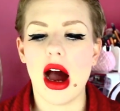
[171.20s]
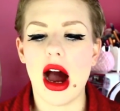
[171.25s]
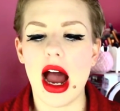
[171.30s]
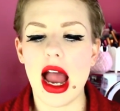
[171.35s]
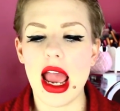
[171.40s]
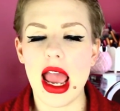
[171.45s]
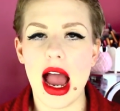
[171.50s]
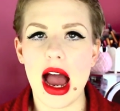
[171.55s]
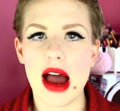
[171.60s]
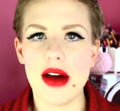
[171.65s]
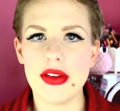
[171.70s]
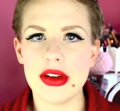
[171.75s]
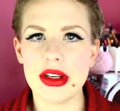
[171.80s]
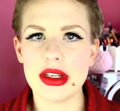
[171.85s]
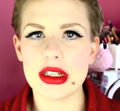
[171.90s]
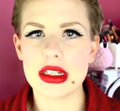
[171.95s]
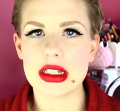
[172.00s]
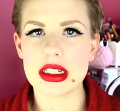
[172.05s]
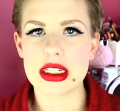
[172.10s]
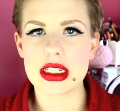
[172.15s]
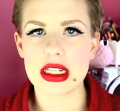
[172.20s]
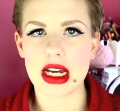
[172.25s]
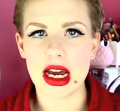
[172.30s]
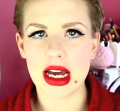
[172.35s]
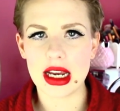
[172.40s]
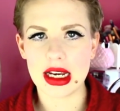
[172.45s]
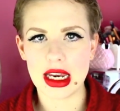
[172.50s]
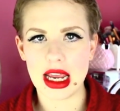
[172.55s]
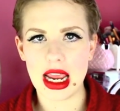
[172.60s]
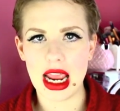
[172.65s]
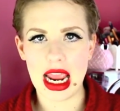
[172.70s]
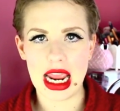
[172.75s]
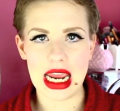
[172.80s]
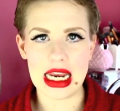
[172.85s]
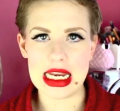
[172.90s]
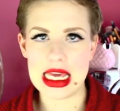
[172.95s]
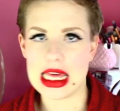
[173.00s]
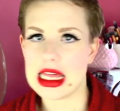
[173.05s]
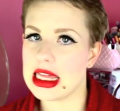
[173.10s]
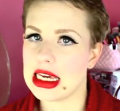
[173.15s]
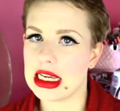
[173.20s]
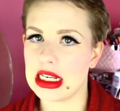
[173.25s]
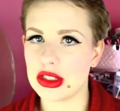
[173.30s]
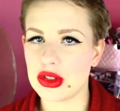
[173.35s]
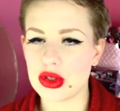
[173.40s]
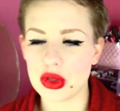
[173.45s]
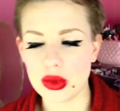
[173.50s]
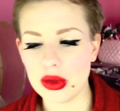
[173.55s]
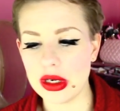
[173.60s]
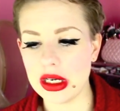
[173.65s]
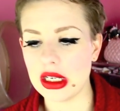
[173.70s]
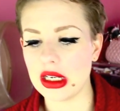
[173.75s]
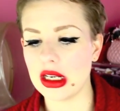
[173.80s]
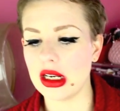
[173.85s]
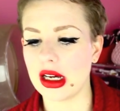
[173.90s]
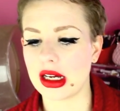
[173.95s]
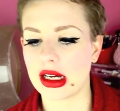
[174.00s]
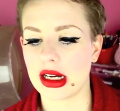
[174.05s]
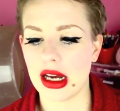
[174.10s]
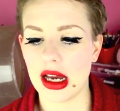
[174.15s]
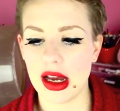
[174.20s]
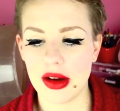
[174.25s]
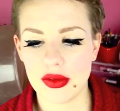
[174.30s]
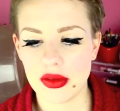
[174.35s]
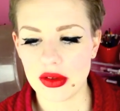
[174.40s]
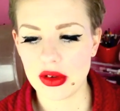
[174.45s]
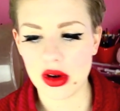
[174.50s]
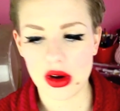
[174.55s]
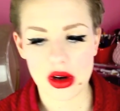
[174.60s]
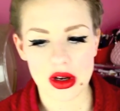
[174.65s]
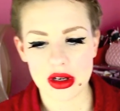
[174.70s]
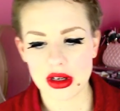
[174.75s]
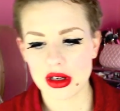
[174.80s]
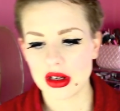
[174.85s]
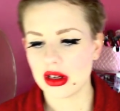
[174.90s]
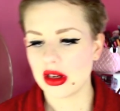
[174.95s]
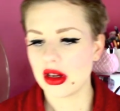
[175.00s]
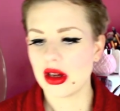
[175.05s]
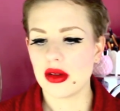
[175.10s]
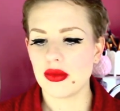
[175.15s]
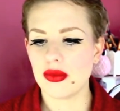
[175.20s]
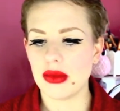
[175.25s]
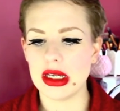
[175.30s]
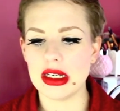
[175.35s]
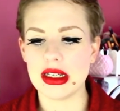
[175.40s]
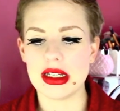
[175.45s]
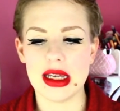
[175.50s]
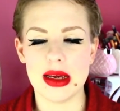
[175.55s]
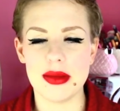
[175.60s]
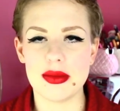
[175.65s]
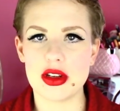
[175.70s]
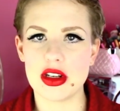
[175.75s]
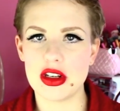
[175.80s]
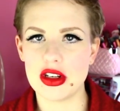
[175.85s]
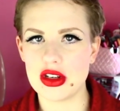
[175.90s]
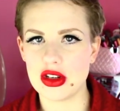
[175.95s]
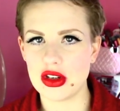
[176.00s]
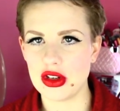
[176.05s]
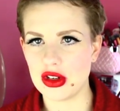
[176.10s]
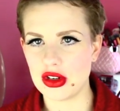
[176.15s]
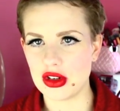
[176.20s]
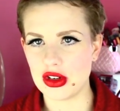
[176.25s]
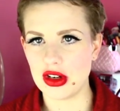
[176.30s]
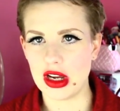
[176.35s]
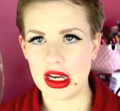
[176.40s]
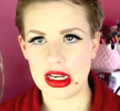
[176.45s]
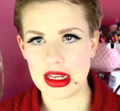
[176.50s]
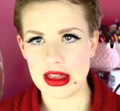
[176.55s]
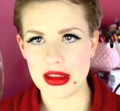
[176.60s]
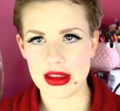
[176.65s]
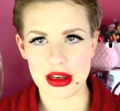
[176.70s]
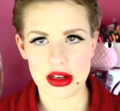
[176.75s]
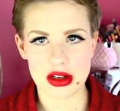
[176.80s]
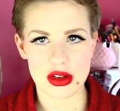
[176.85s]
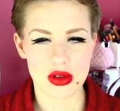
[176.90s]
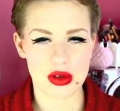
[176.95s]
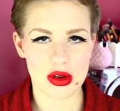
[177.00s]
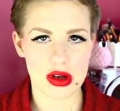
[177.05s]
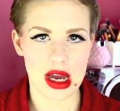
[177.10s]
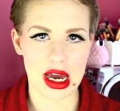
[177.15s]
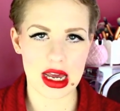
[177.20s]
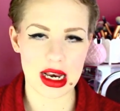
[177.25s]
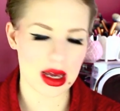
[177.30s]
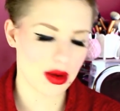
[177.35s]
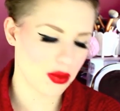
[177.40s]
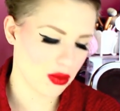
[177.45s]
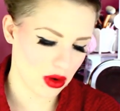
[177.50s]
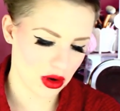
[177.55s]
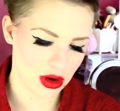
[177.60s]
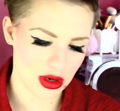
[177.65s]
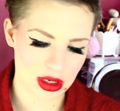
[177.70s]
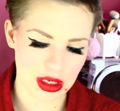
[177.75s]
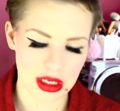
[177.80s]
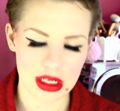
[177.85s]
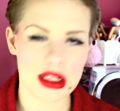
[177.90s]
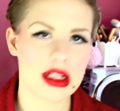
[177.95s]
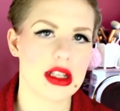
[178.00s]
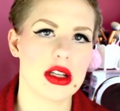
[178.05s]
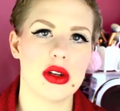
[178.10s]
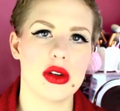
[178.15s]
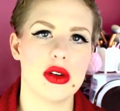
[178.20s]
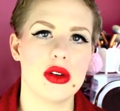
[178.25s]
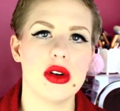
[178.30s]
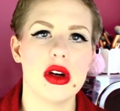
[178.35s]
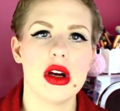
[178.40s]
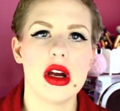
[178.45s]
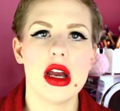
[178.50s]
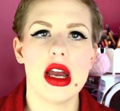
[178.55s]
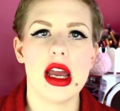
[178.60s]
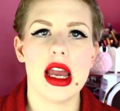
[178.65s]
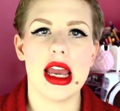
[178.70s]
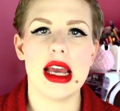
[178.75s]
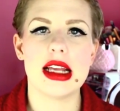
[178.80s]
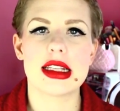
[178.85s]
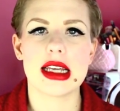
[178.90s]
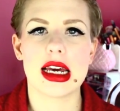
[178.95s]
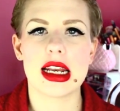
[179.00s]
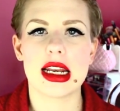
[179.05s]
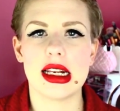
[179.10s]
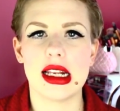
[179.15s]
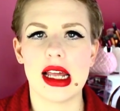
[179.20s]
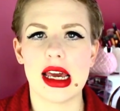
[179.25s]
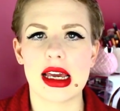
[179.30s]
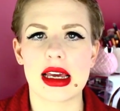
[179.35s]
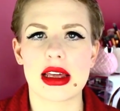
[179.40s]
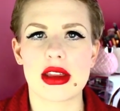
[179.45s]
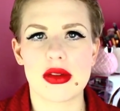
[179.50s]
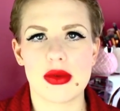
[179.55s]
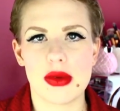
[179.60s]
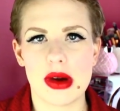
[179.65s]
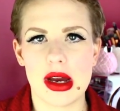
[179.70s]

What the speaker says: I haven't done anything to it. Like, I have not been tempted to do anything to it, and I won't until it's at a length